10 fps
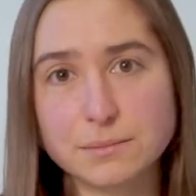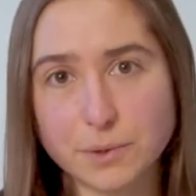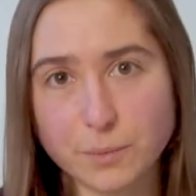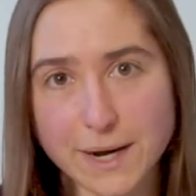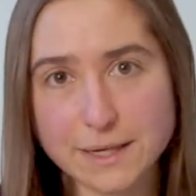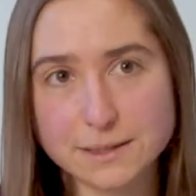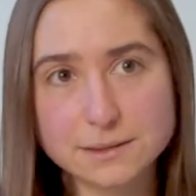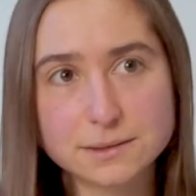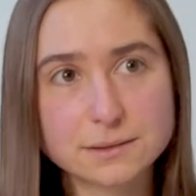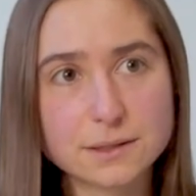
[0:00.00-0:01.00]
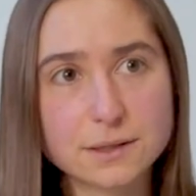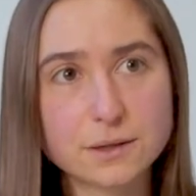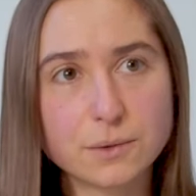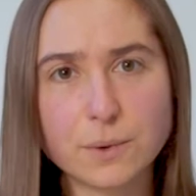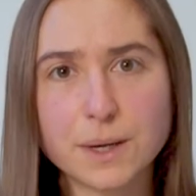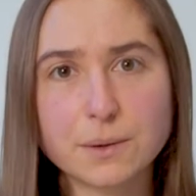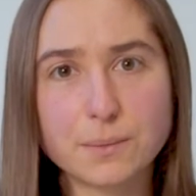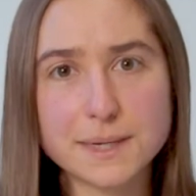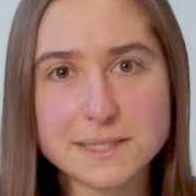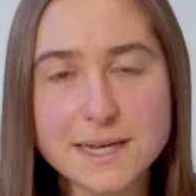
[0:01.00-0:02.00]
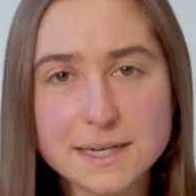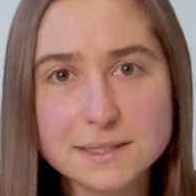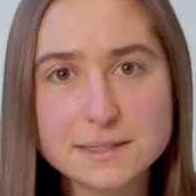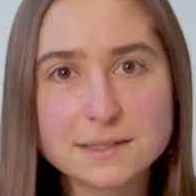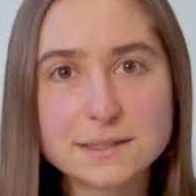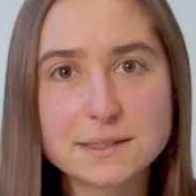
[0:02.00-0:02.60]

but wait, what, what is this?